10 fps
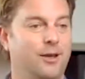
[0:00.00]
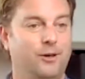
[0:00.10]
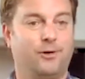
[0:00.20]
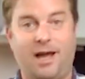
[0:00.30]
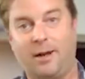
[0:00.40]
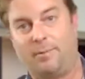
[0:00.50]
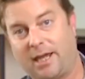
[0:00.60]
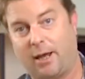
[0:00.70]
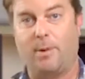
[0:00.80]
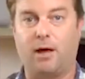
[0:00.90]
you're kind of
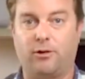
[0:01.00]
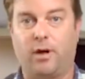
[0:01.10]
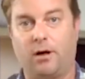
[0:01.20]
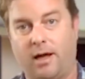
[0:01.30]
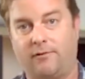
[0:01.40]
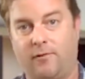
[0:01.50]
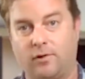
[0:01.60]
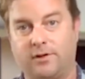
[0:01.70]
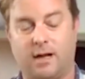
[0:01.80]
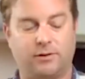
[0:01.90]
picky about the way your
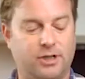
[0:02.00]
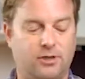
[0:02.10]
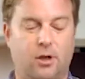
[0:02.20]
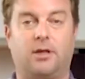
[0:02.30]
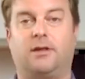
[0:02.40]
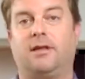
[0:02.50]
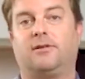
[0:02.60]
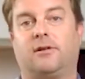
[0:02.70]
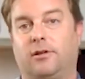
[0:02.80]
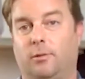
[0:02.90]
headphones sound, just know that these
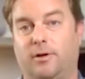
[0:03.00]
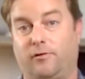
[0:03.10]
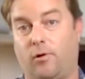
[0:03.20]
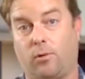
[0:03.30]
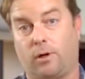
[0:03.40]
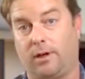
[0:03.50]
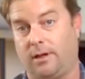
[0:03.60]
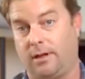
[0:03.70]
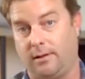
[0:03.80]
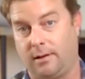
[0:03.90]
are a little bit forward
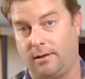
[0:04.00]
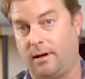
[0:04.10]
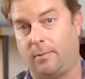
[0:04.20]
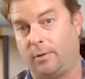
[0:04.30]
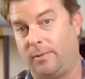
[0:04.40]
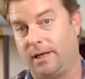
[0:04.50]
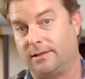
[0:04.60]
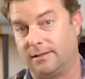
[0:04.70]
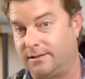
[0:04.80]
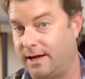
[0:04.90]
in the upper
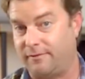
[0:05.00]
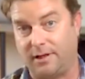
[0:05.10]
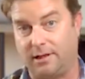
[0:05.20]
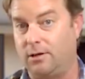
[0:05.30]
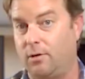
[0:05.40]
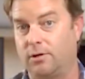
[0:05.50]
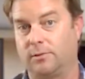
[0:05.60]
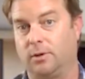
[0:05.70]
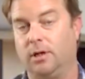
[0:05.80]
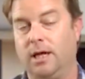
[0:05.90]
mids. It's definitely noticeable.